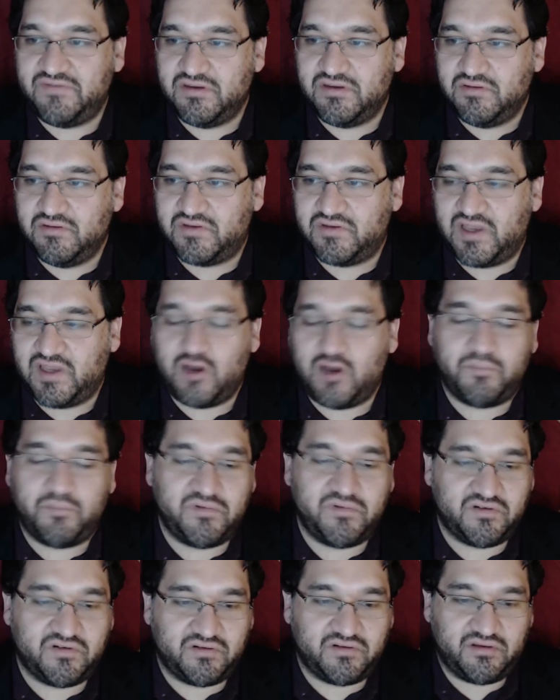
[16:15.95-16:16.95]
you to help
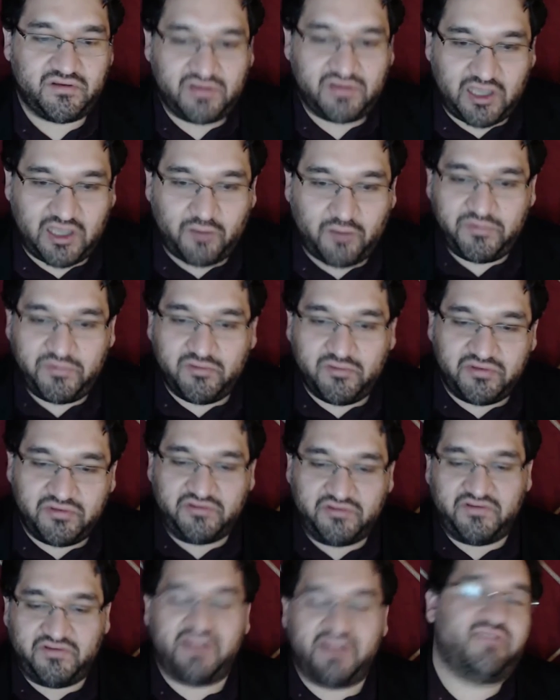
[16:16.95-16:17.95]
you with
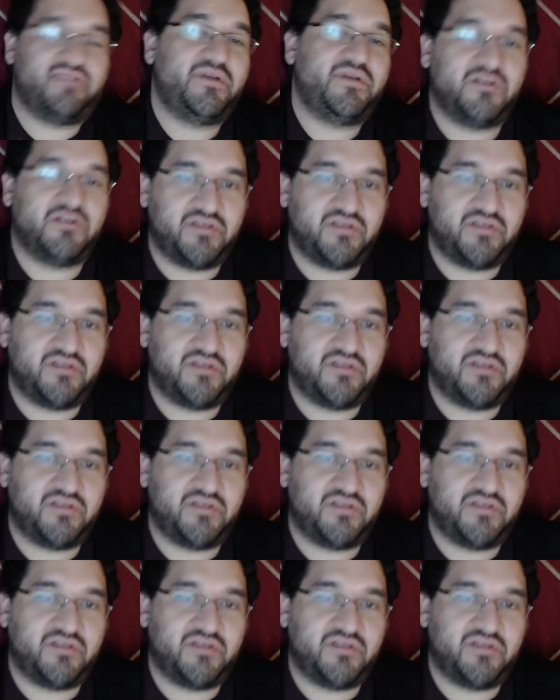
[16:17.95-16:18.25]
your resume